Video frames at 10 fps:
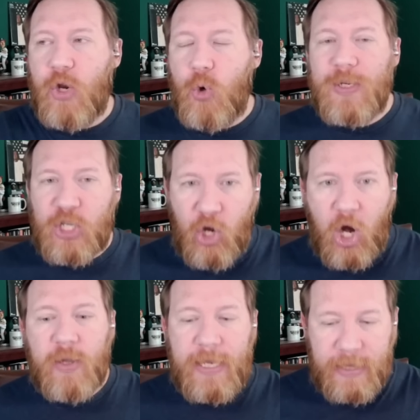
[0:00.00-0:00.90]
who is
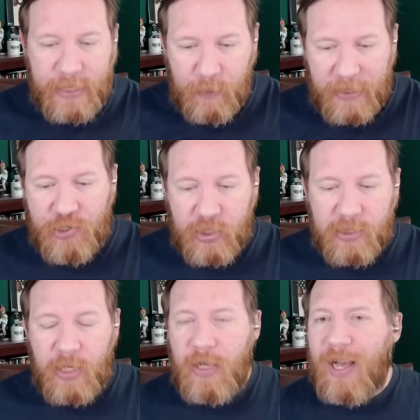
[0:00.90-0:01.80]
calling these pitches.